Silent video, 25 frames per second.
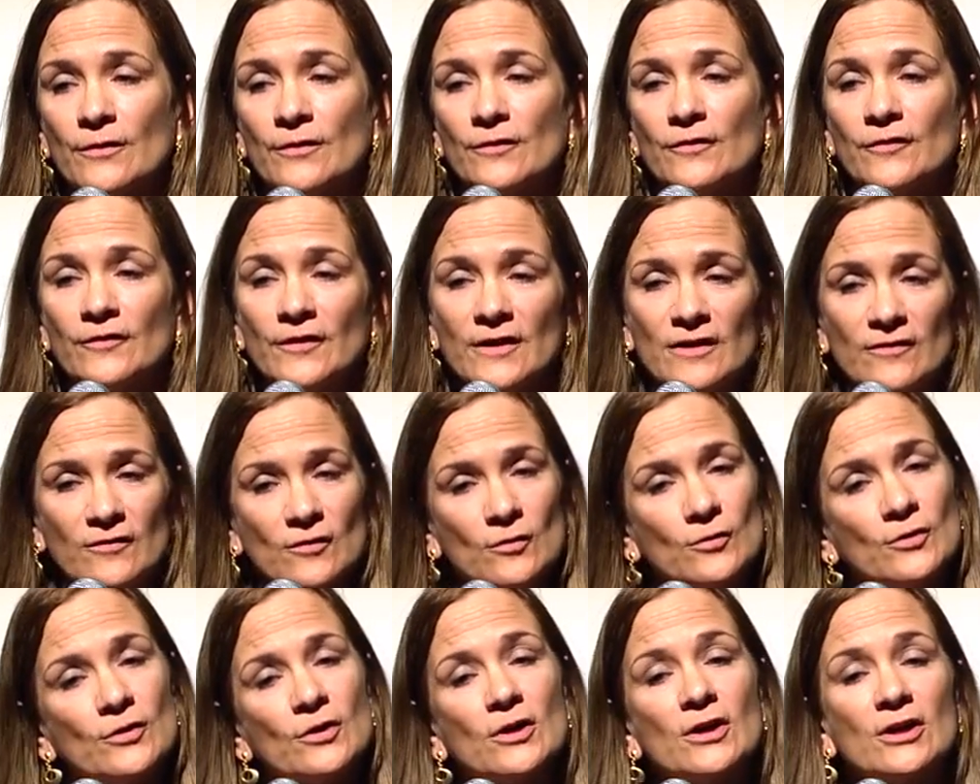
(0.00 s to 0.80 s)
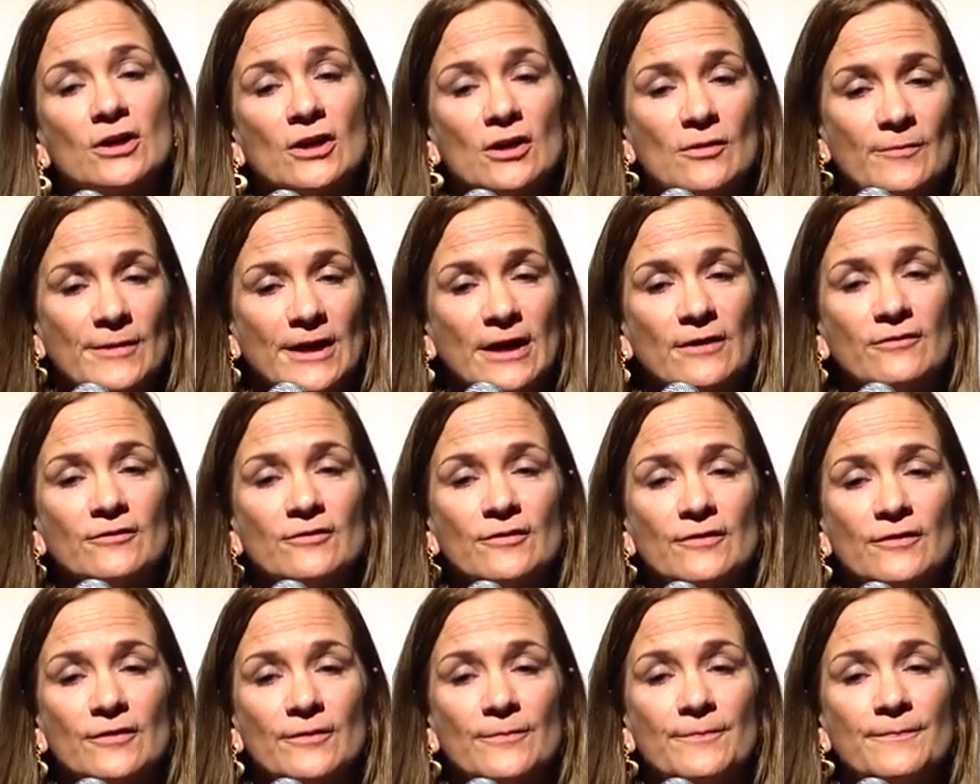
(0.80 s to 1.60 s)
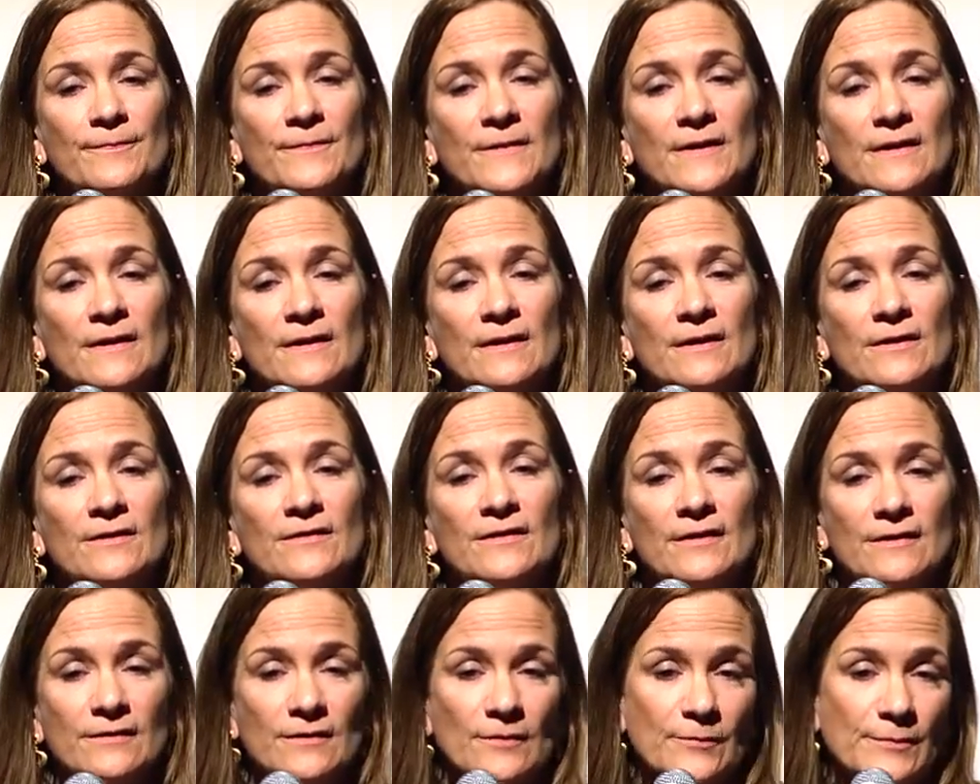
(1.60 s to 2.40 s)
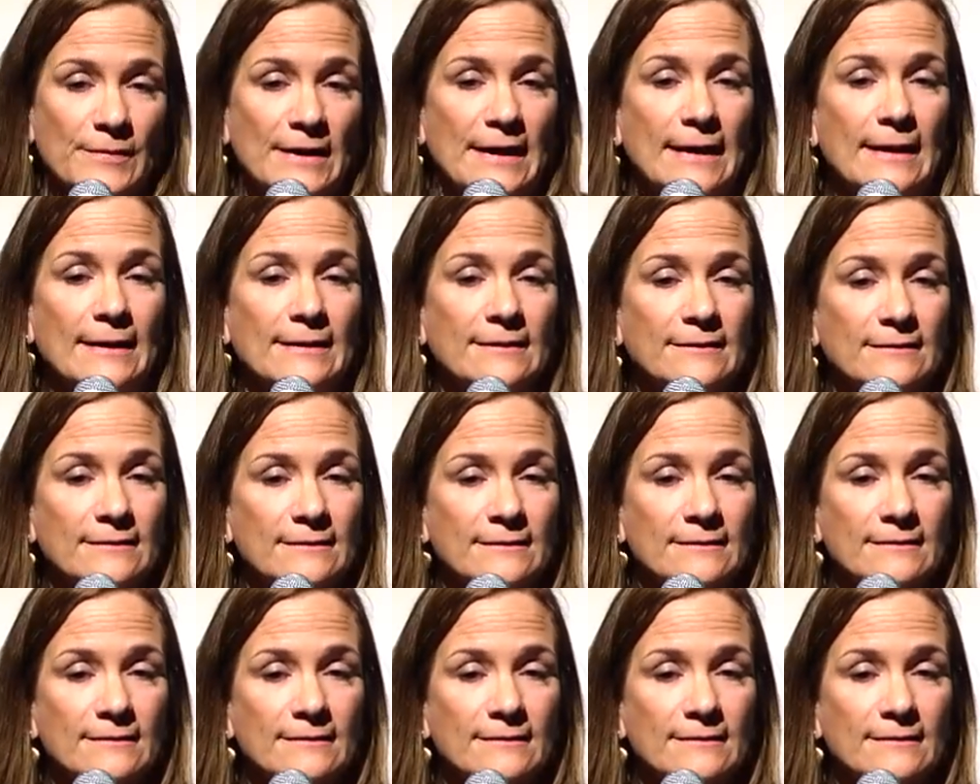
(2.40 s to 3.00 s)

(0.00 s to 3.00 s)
the slave owner could come after them, take them back.